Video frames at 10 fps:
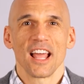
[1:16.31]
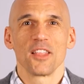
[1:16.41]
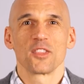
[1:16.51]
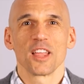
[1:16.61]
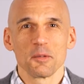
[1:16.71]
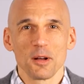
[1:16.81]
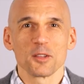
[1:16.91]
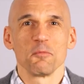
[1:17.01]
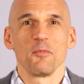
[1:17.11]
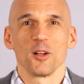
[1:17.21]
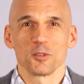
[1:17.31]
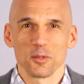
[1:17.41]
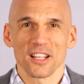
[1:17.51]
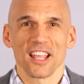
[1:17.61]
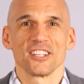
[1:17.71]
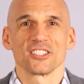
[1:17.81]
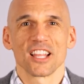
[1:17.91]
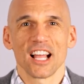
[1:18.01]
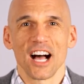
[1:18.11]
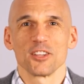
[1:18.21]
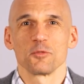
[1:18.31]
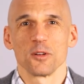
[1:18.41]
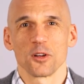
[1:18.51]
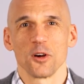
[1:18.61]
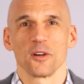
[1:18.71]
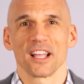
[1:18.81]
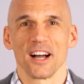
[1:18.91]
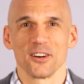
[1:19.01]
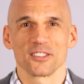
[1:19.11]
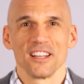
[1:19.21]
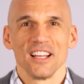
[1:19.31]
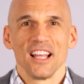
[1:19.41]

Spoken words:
And think about the multiplication of the gospel going out.